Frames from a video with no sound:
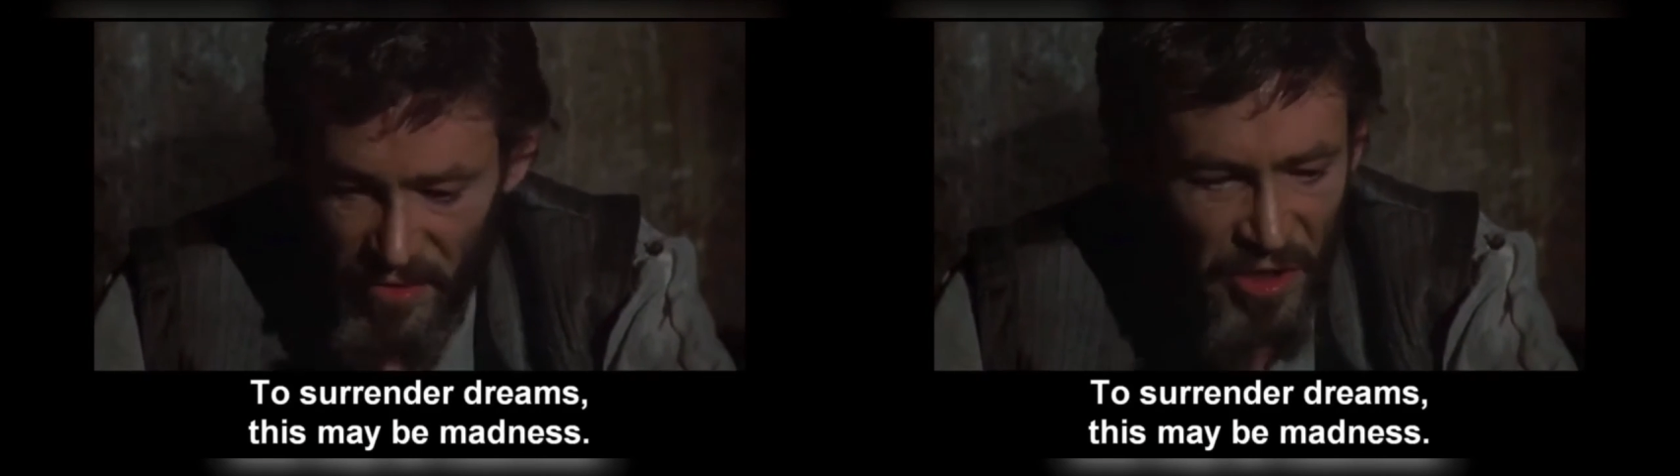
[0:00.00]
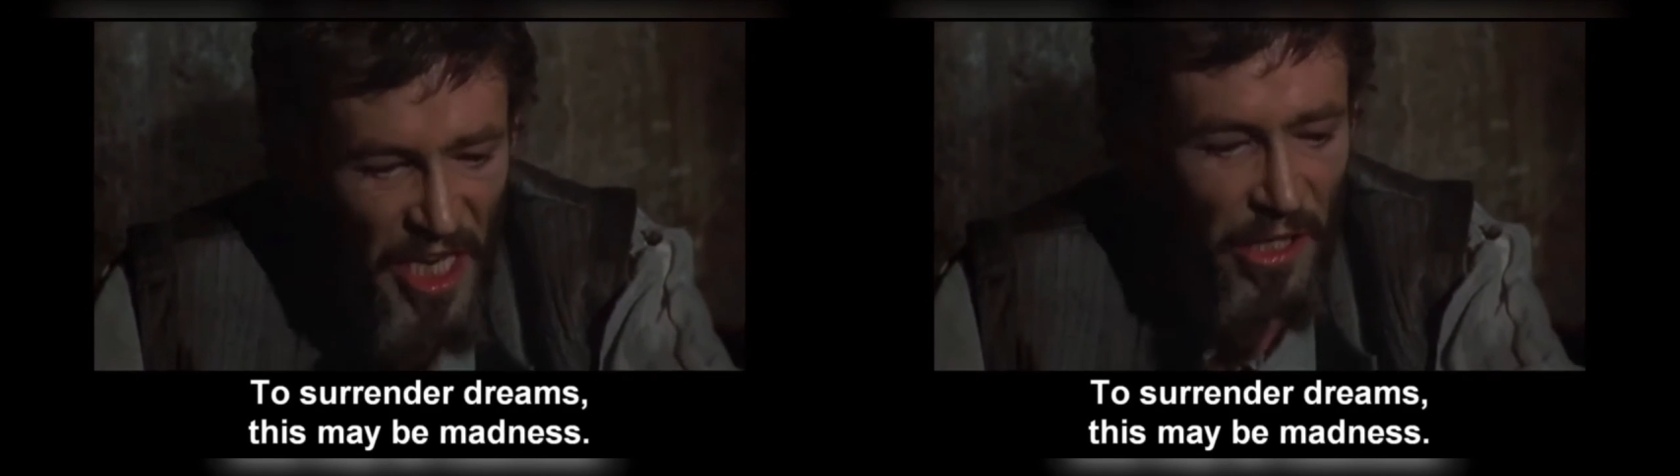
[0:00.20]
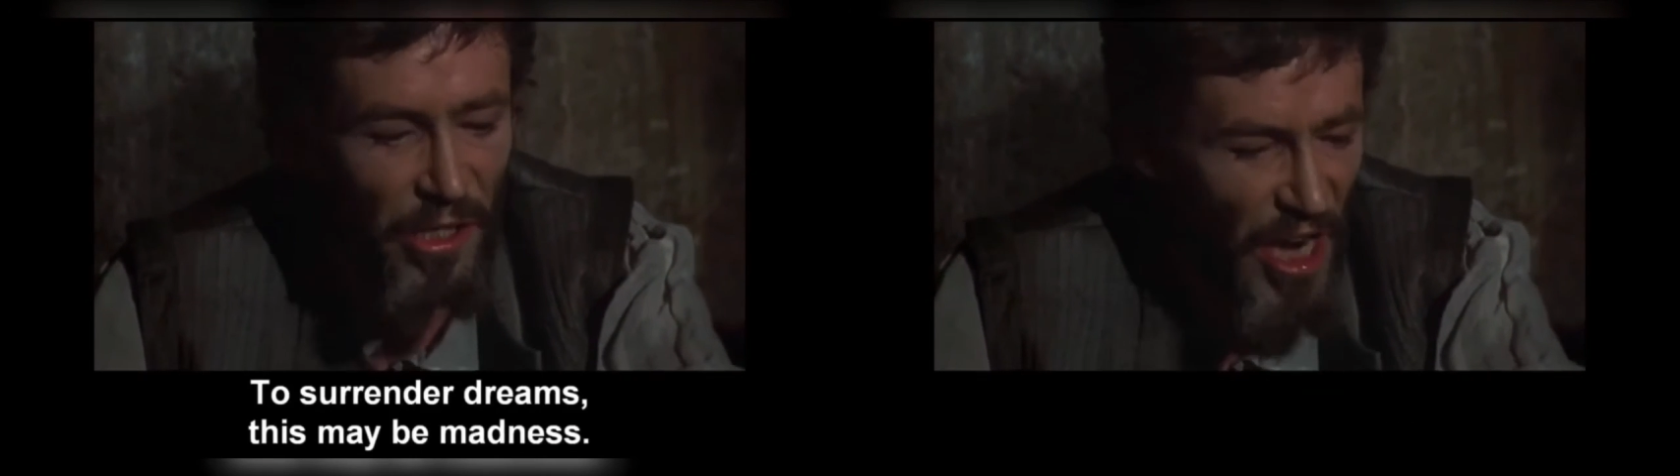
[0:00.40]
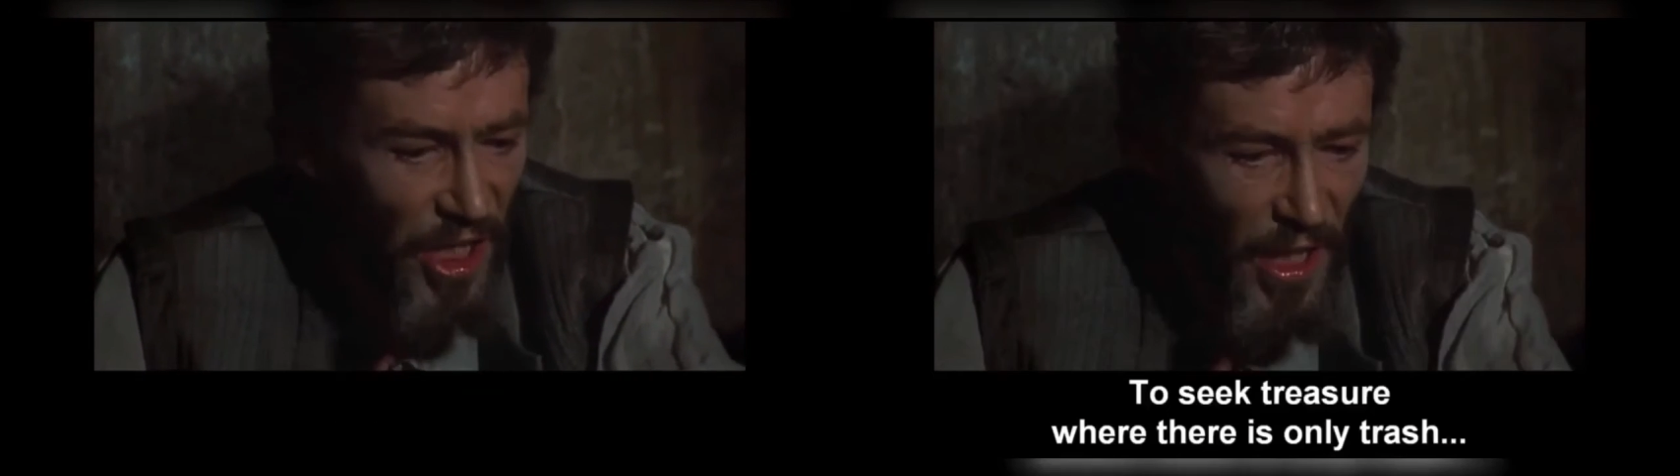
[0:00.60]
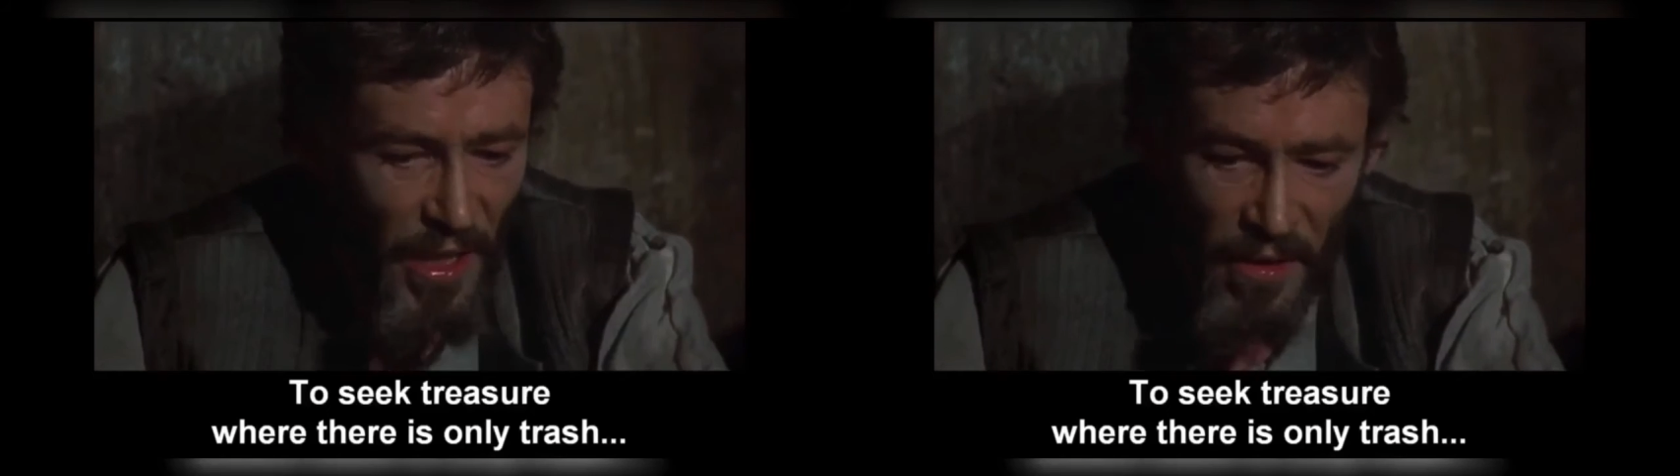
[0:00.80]
To seek
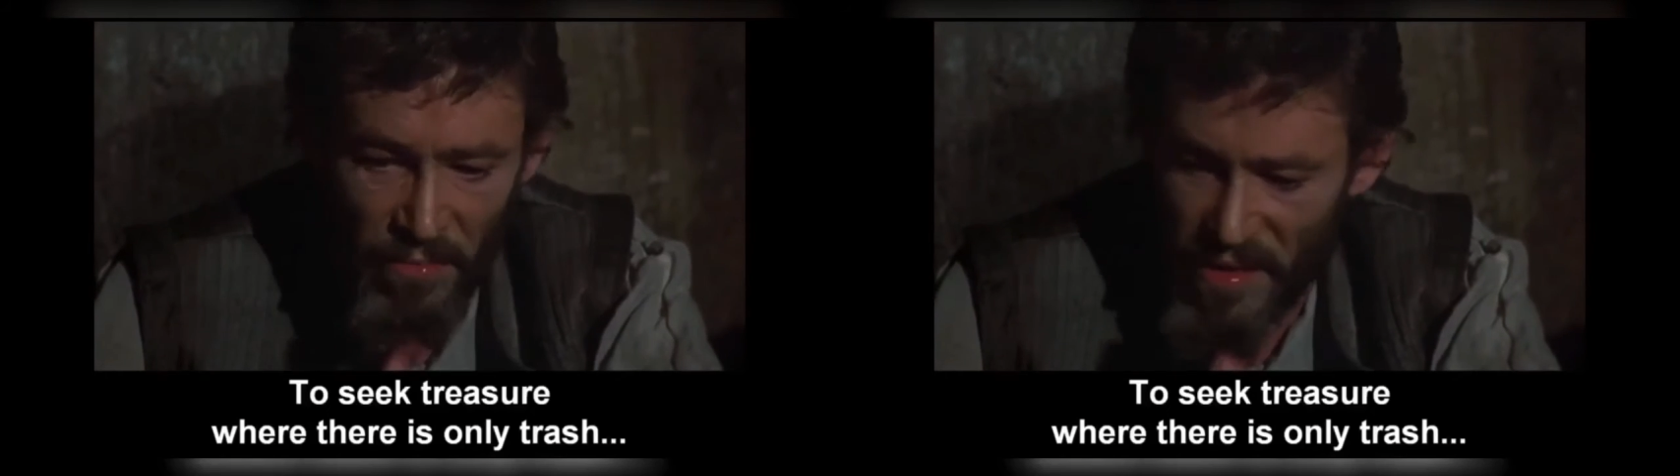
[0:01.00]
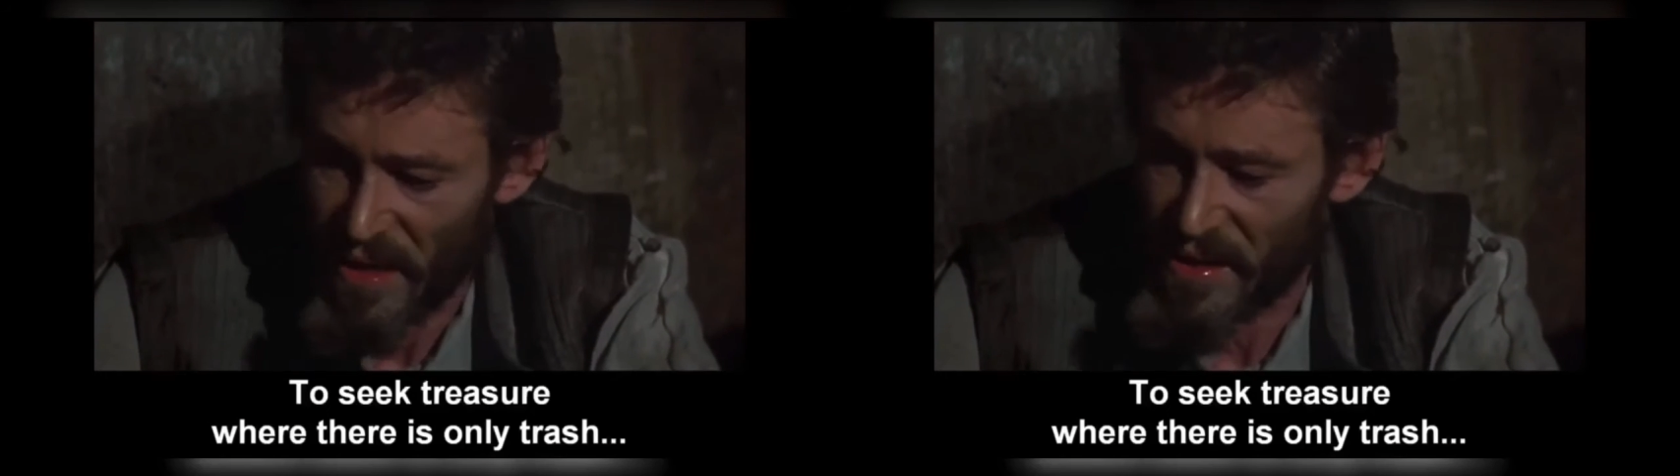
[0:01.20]
treasure where there